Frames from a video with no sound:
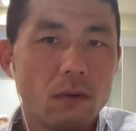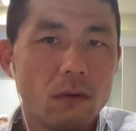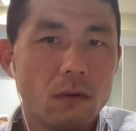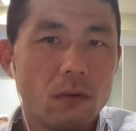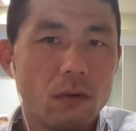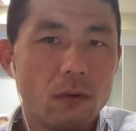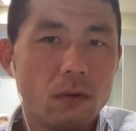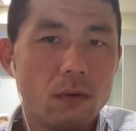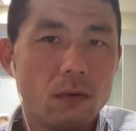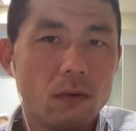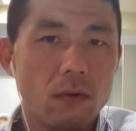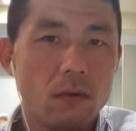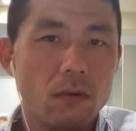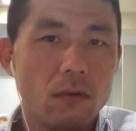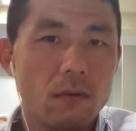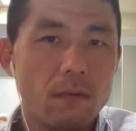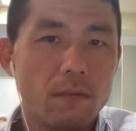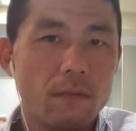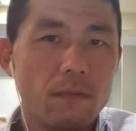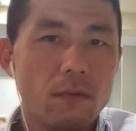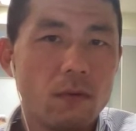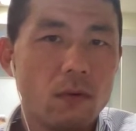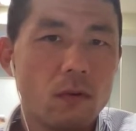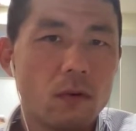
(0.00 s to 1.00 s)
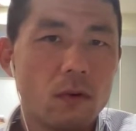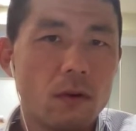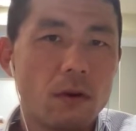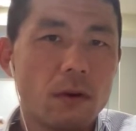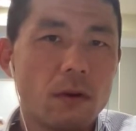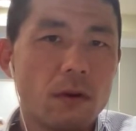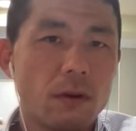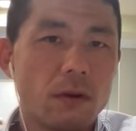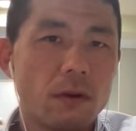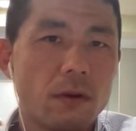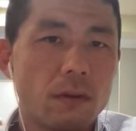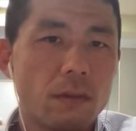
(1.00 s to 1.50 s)
or
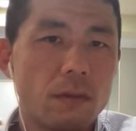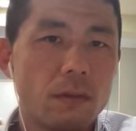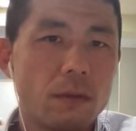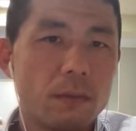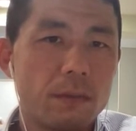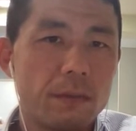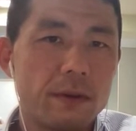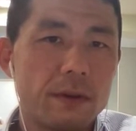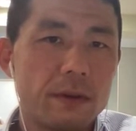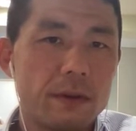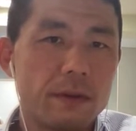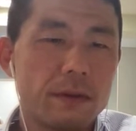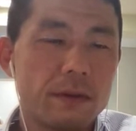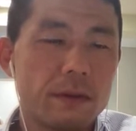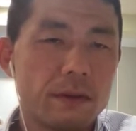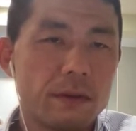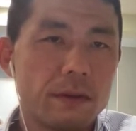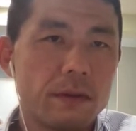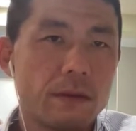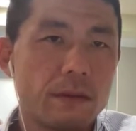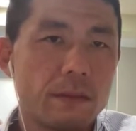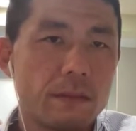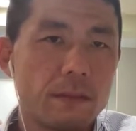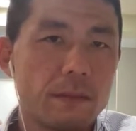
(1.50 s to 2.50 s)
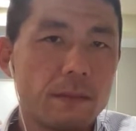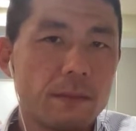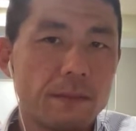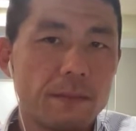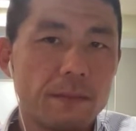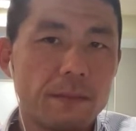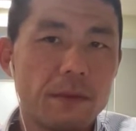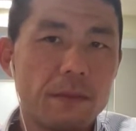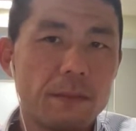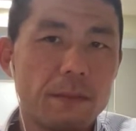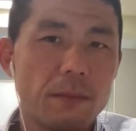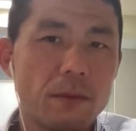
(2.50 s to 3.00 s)
for women from the
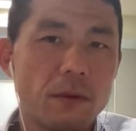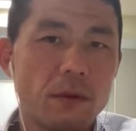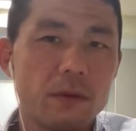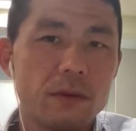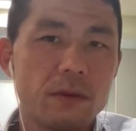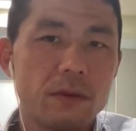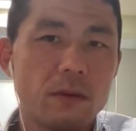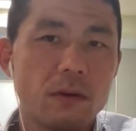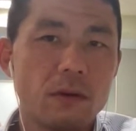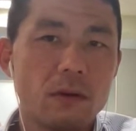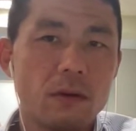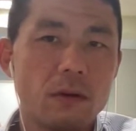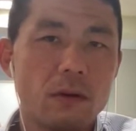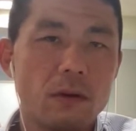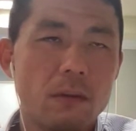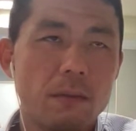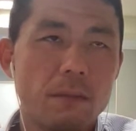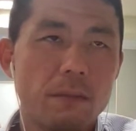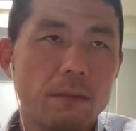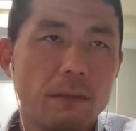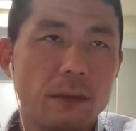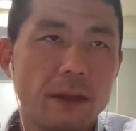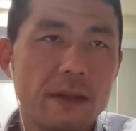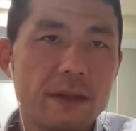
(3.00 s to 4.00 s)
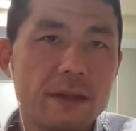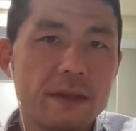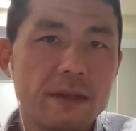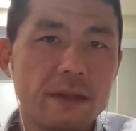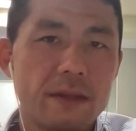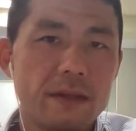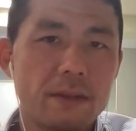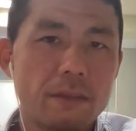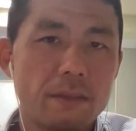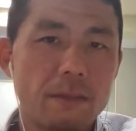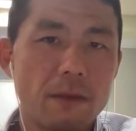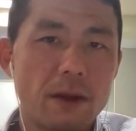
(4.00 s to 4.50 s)
viewpoint of
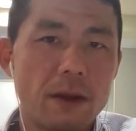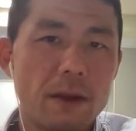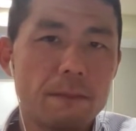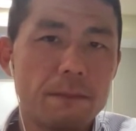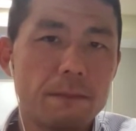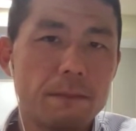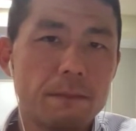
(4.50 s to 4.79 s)
placing the right